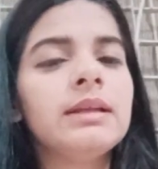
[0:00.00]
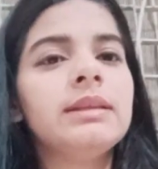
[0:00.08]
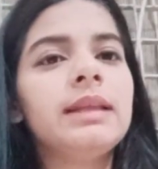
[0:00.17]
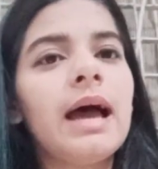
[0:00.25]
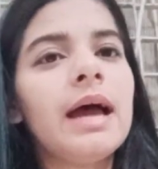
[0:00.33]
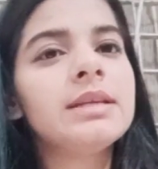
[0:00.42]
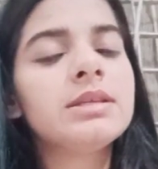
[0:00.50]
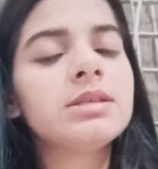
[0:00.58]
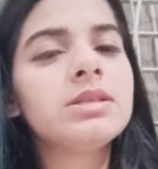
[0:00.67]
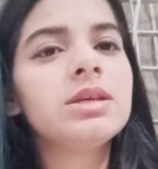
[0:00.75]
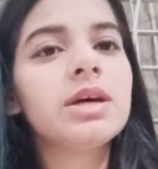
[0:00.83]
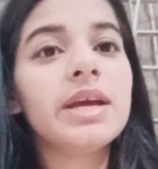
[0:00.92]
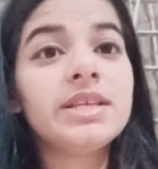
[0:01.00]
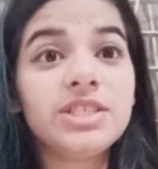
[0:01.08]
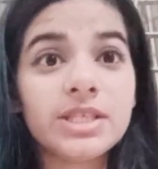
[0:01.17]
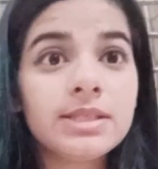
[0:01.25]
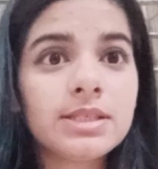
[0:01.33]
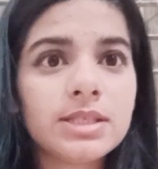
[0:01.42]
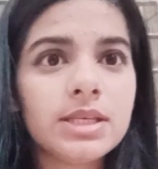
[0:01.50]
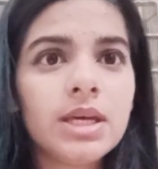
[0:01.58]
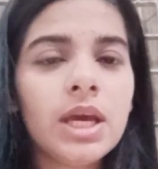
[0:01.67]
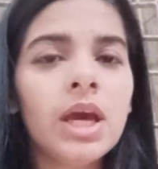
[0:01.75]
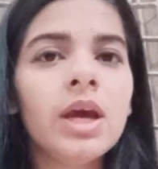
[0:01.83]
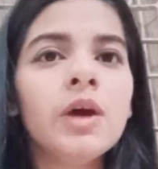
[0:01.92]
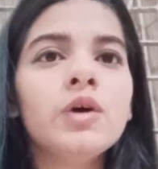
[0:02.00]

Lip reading: that the agency